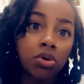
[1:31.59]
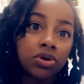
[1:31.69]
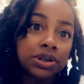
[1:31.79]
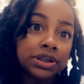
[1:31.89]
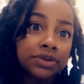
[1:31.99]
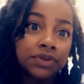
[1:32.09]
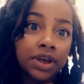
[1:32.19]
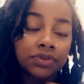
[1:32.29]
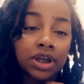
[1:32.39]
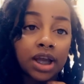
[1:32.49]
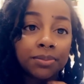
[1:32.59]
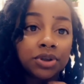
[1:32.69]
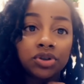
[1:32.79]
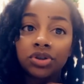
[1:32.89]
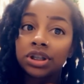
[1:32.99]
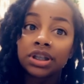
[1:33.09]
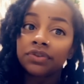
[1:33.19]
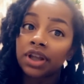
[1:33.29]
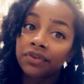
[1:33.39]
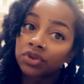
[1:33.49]
You didn't even have to comment. You didn't
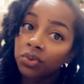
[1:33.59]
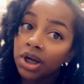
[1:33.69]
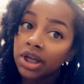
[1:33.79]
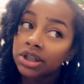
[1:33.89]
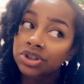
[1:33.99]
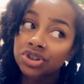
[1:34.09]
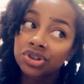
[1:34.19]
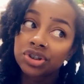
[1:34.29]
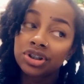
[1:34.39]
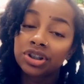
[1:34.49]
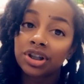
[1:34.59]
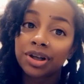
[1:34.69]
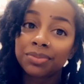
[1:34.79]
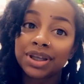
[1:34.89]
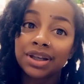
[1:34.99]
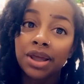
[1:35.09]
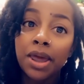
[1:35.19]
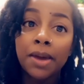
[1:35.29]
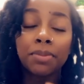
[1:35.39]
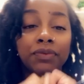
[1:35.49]
even have to watch. You know what I mean?
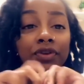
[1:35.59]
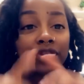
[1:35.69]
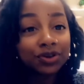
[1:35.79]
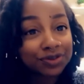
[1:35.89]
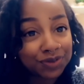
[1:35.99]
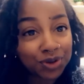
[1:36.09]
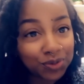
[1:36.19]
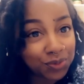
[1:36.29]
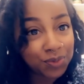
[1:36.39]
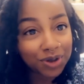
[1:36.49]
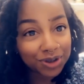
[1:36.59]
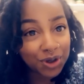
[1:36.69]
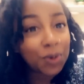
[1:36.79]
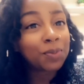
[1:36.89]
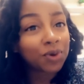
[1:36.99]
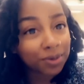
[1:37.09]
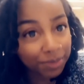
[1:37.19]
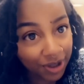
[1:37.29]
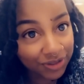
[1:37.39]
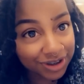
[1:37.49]
But for those of you who want to know more
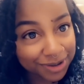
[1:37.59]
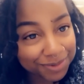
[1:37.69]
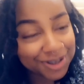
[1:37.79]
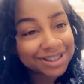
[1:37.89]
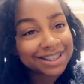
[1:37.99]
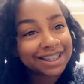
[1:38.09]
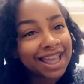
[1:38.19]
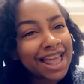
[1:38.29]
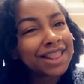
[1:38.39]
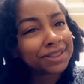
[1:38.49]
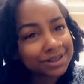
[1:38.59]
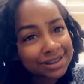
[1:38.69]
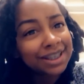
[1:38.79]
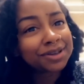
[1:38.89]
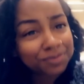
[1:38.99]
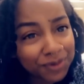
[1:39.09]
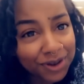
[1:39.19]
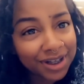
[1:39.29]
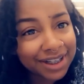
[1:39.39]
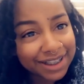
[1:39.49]
about the hood piercing, let's get
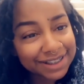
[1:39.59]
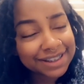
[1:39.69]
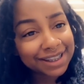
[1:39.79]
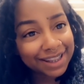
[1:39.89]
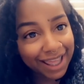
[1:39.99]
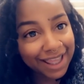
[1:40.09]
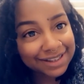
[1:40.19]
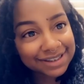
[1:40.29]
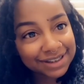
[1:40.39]
more into that.